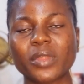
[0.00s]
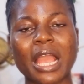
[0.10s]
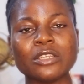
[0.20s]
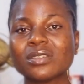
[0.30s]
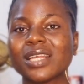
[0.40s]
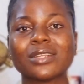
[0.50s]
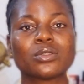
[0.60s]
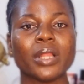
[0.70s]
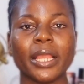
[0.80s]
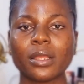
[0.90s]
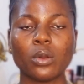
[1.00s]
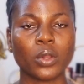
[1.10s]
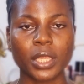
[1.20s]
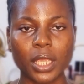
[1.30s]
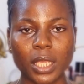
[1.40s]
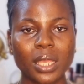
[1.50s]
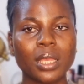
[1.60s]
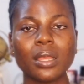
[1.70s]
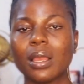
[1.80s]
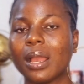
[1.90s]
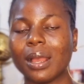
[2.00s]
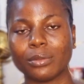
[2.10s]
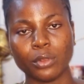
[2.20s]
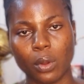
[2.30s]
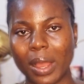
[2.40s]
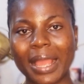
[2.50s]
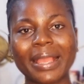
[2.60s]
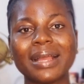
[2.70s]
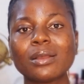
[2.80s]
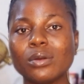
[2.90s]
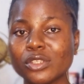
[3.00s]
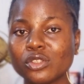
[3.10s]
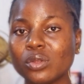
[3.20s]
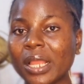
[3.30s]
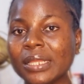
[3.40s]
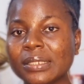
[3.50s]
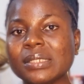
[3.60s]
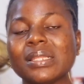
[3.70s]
I just had to like, okay, no, I can't continue like this.